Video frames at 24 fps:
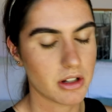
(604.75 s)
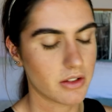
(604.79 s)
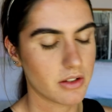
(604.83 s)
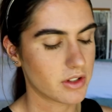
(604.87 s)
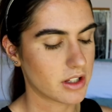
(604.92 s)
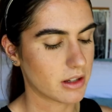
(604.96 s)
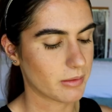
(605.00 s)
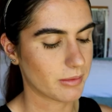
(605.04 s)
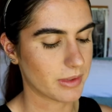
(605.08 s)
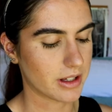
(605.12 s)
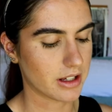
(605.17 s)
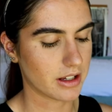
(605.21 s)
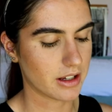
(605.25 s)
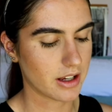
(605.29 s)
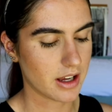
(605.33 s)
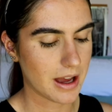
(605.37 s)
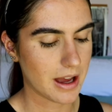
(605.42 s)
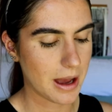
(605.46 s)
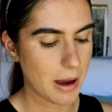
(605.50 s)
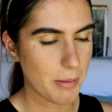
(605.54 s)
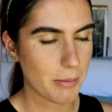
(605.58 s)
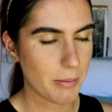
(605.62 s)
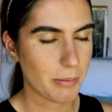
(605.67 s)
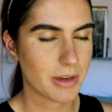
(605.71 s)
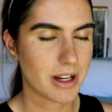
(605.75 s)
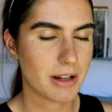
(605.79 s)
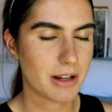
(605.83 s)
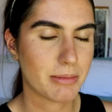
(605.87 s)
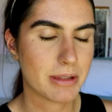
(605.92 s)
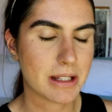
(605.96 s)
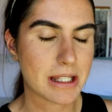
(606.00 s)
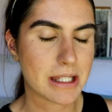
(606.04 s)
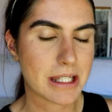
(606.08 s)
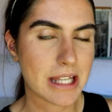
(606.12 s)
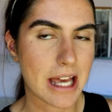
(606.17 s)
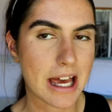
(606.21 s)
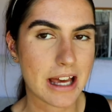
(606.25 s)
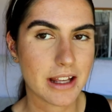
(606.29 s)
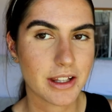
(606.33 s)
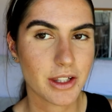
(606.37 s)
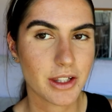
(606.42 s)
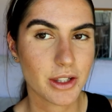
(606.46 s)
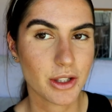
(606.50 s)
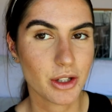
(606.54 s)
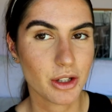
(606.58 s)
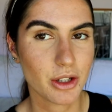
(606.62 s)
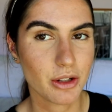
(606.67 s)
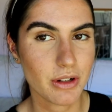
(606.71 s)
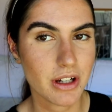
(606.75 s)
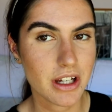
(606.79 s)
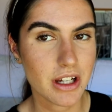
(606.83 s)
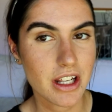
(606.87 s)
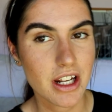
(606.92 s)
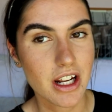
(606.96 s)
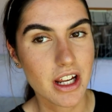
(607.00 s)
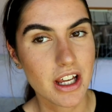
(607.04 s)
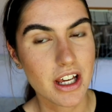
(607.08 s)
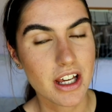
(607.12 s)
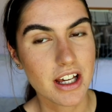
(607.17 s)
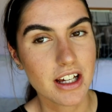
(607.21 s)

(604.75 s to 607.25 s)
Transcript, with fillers: of something, a bit of pizzazz to it.